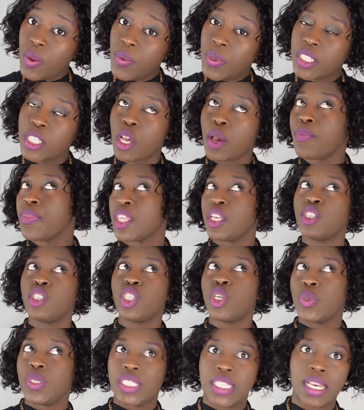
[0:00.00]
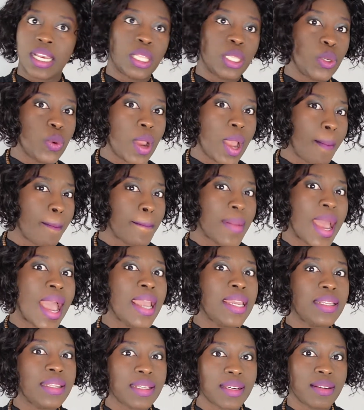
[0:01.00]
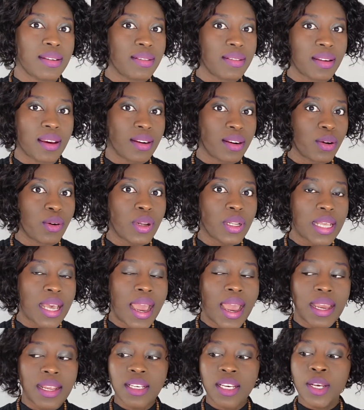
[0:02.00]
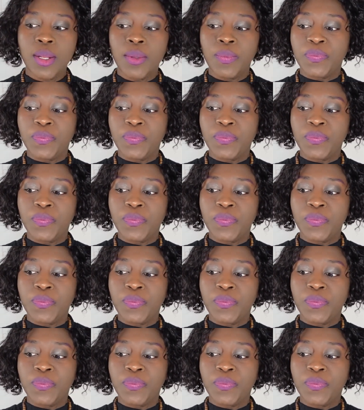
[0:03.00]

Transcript: with something, she would tell you her mind and all that.